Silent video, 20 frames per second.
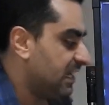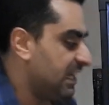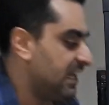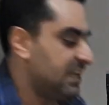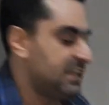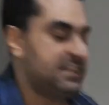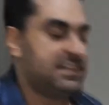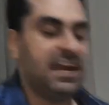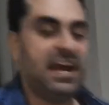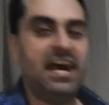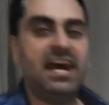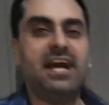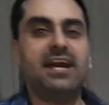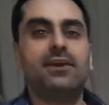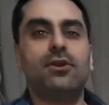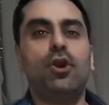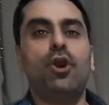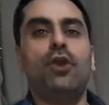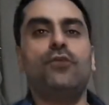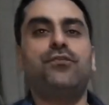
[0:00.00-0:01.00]
Inter.
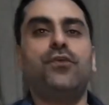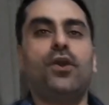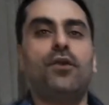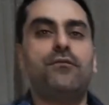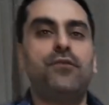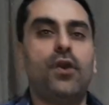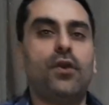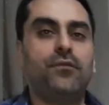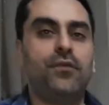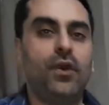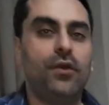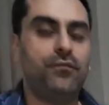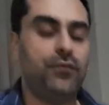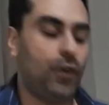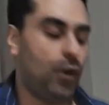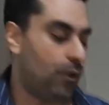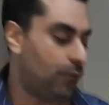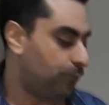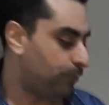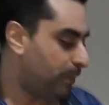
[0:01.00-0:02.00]

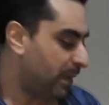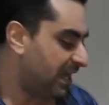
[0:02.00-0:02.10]
Off.